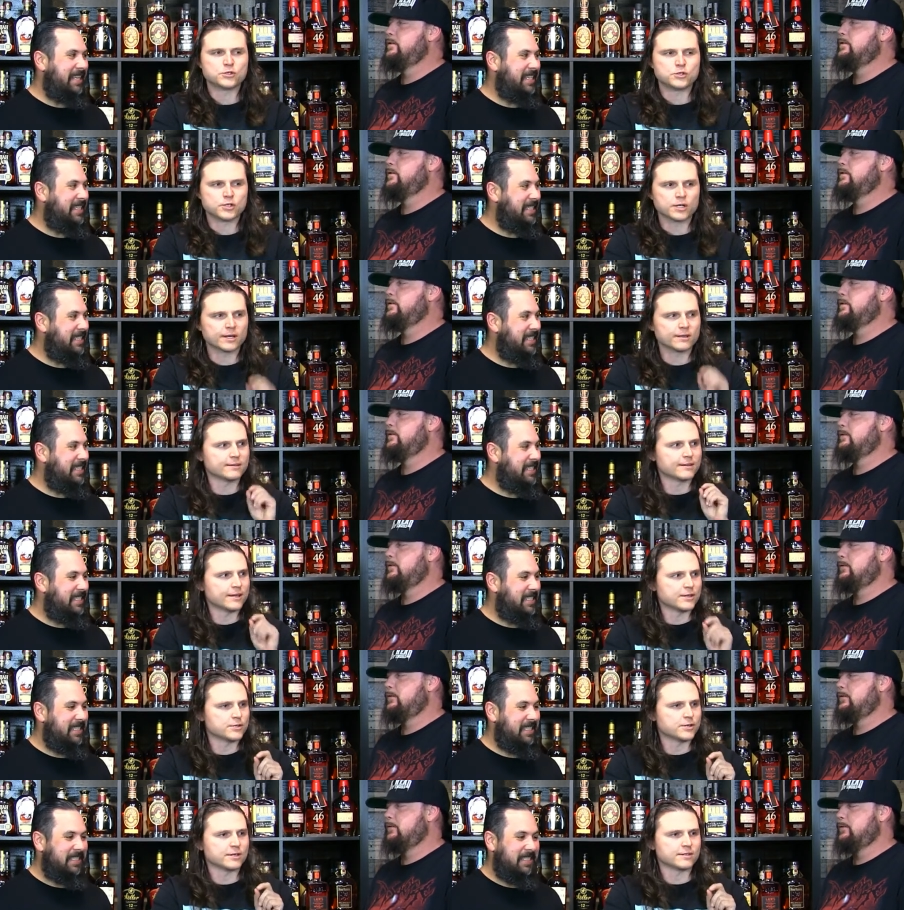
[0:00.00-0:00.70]
Speaker 1: It was
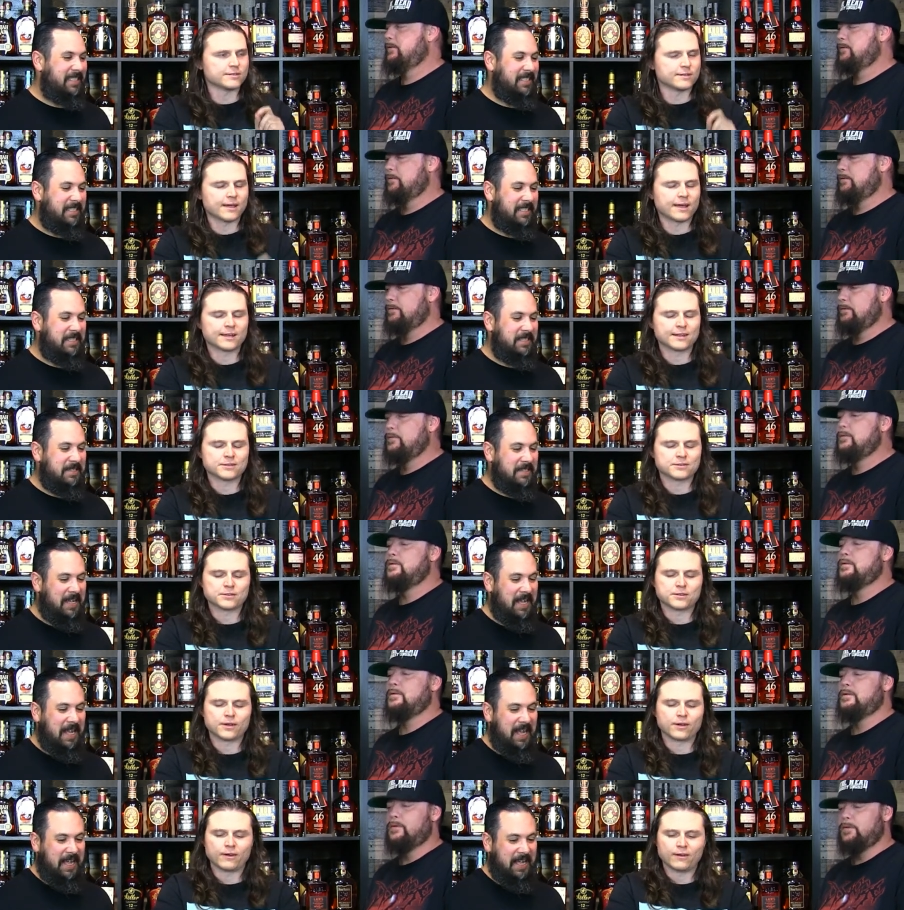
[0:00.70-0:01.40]
just, they just added.
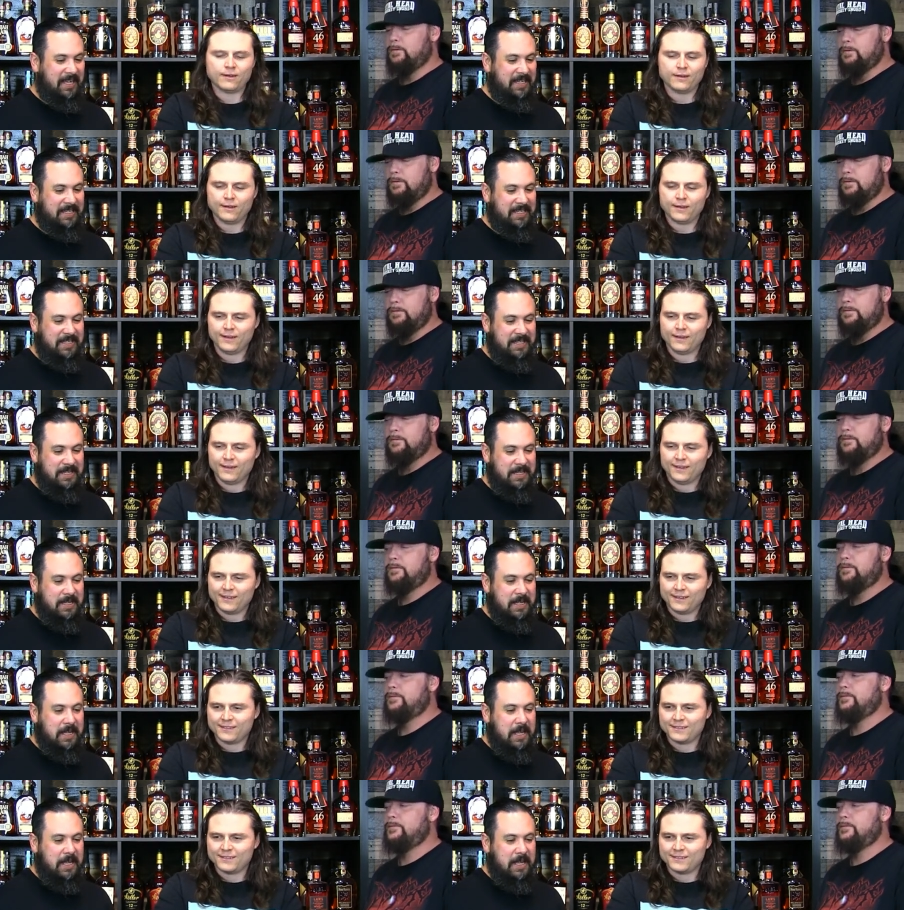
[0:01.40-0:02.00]
So. Yeah.